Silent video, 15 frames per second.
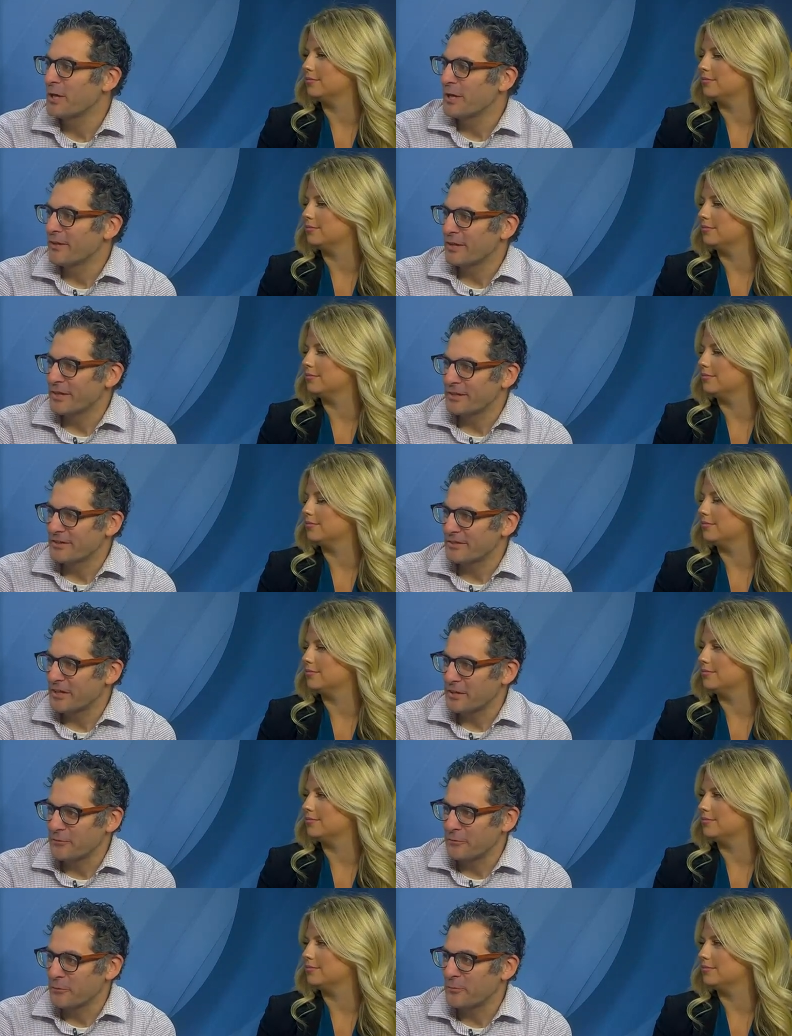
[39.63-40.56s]
Speaker 1: they sign
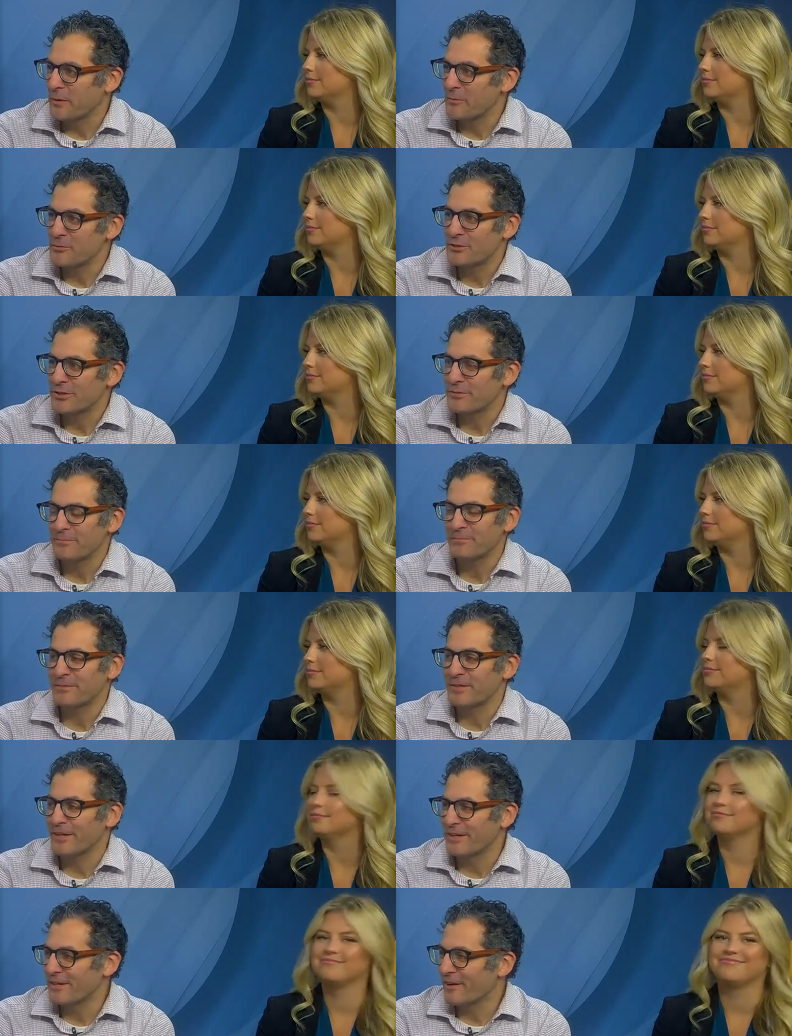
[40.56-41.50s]
up for membership,
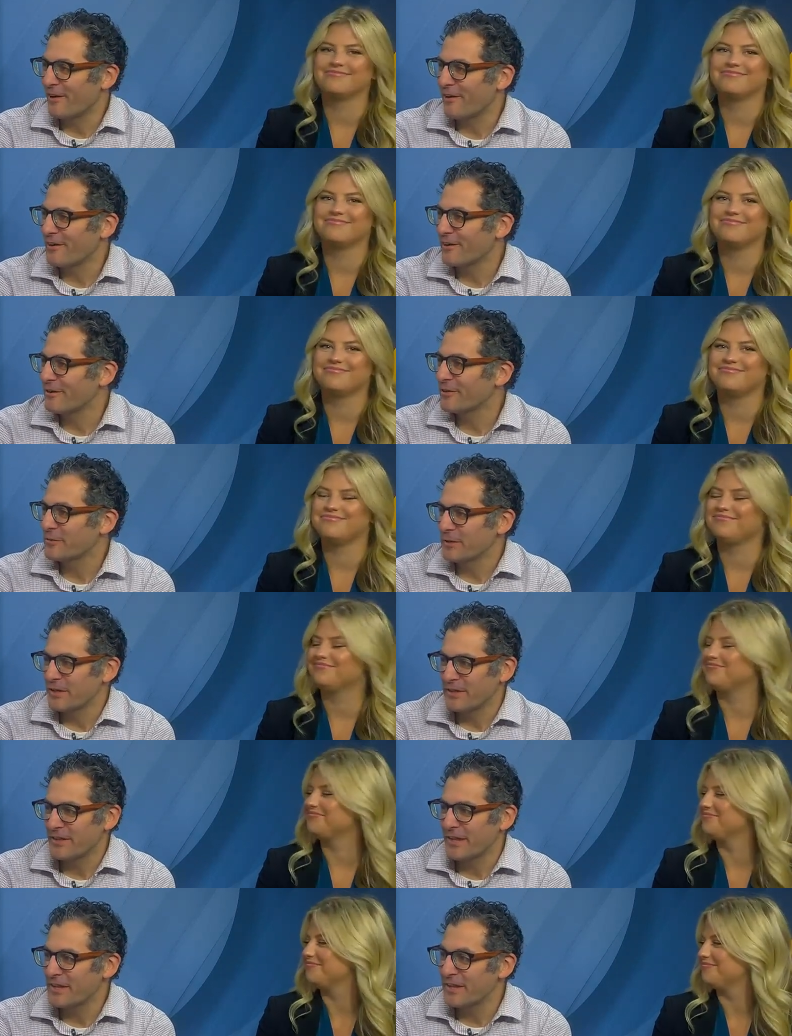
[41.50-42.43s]
get a card, and
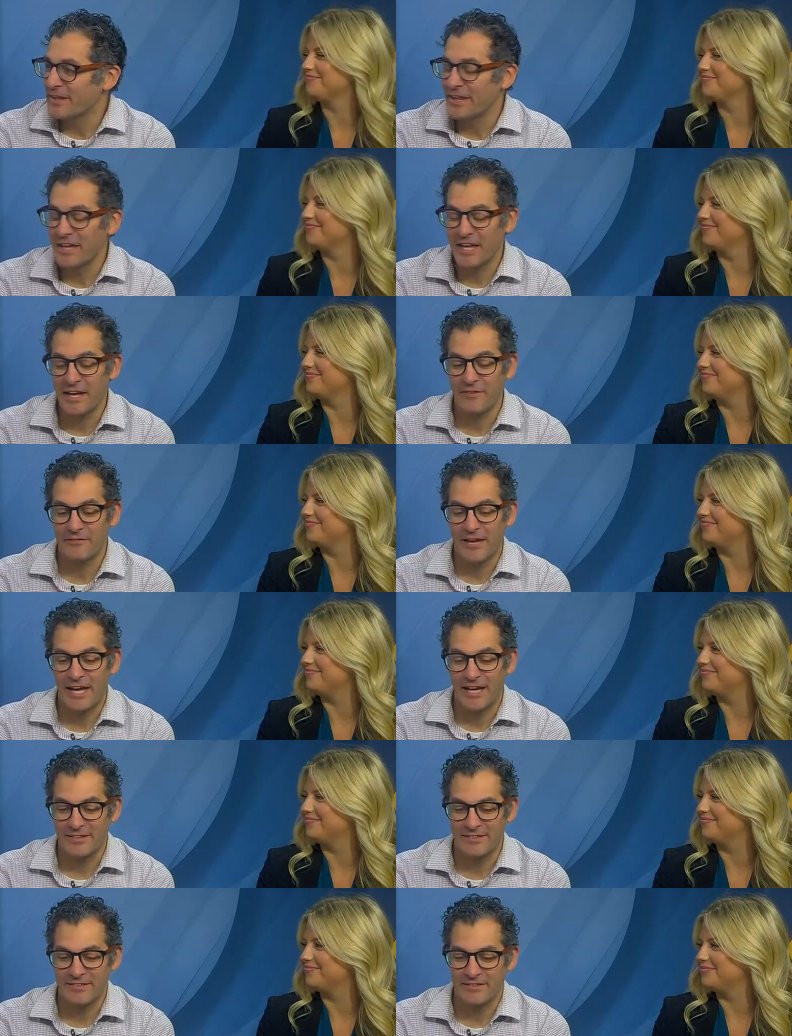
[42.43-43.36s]
then they have
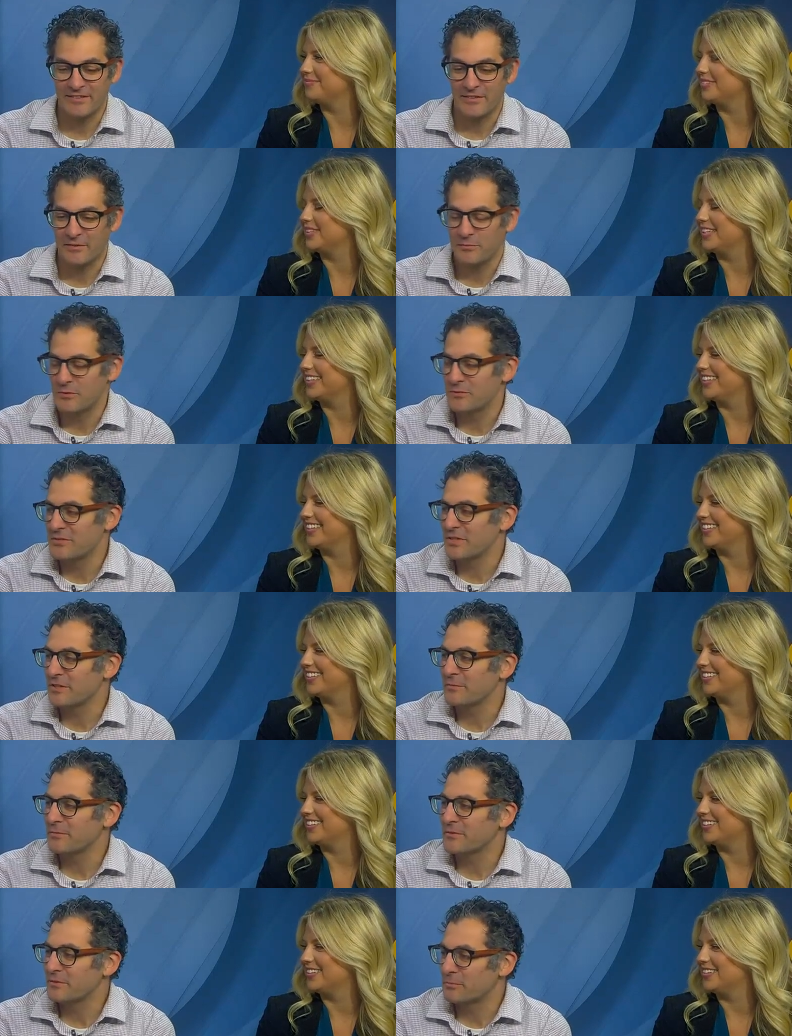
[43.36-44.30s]
access to the
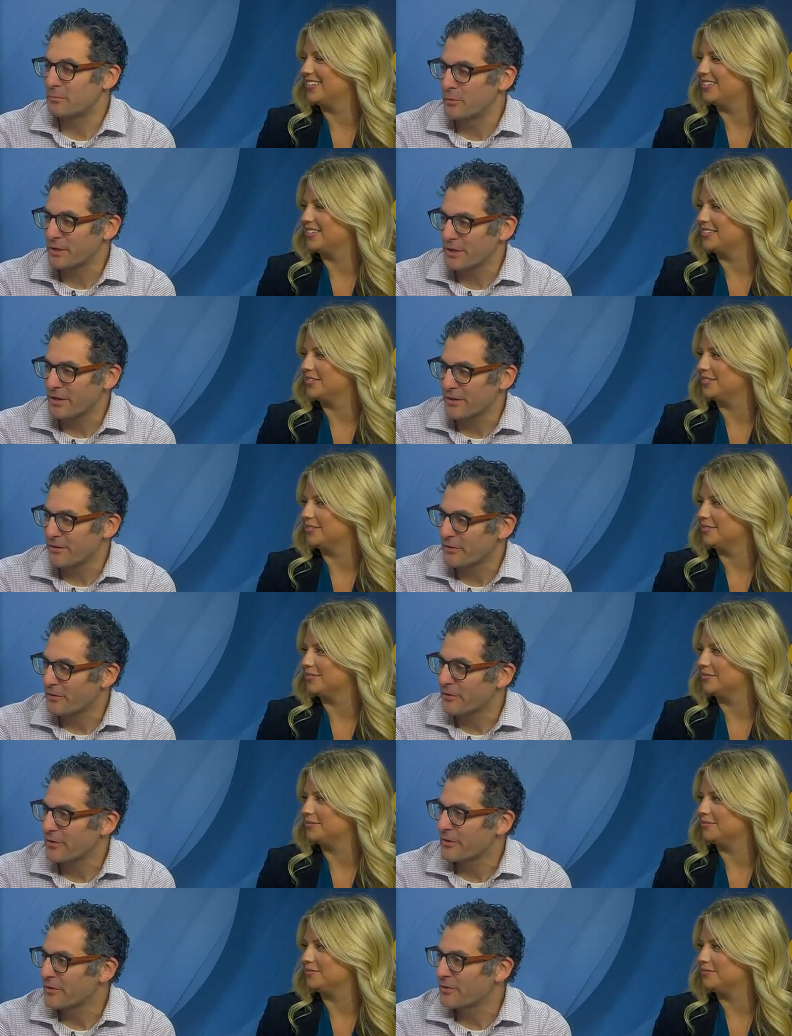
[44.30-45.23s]
museum to bring
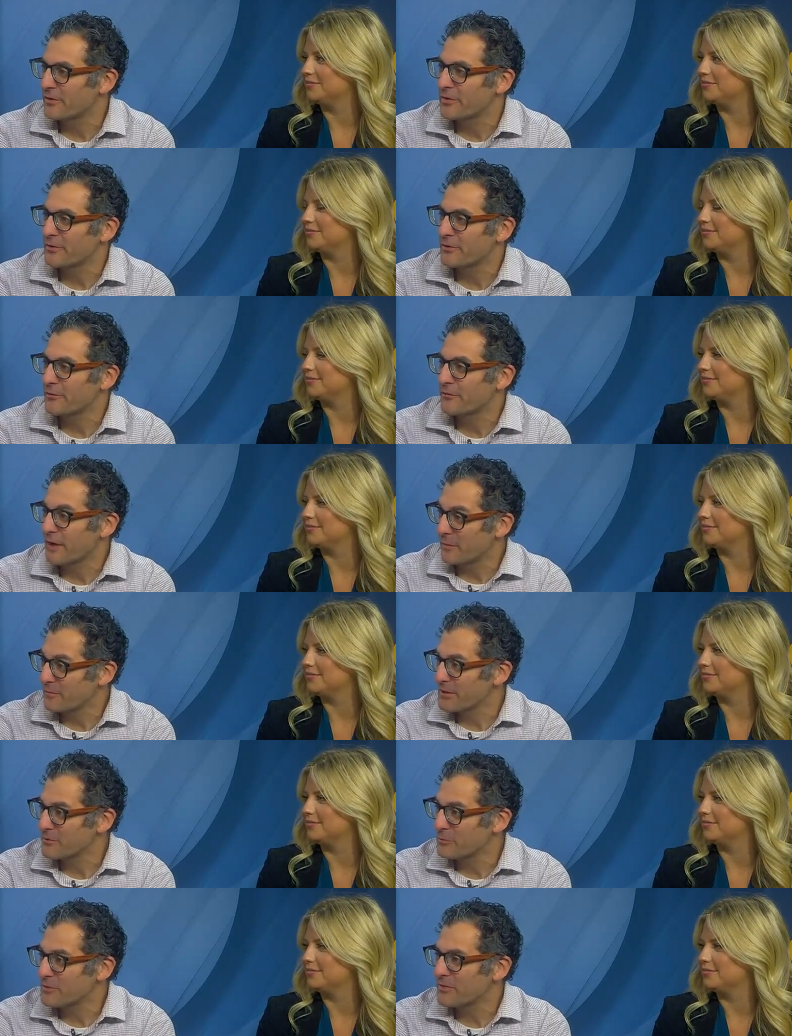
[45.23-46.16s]
the, their
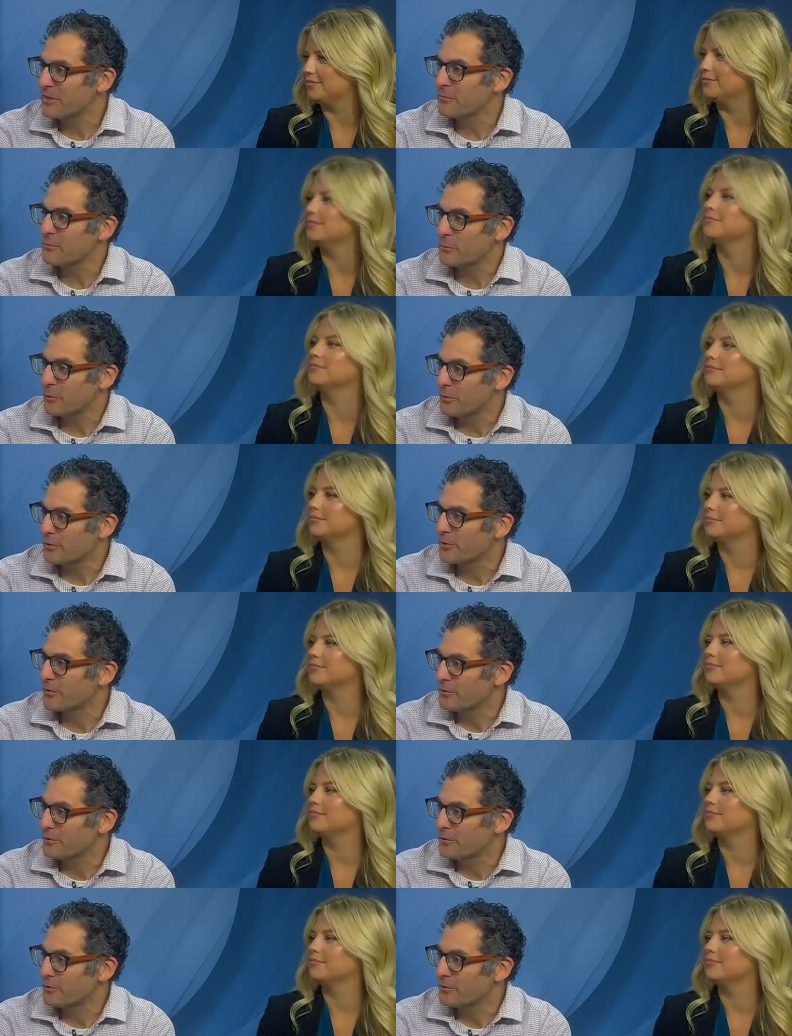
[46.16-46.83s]
families with them or mm -hmm. their mm-hmm.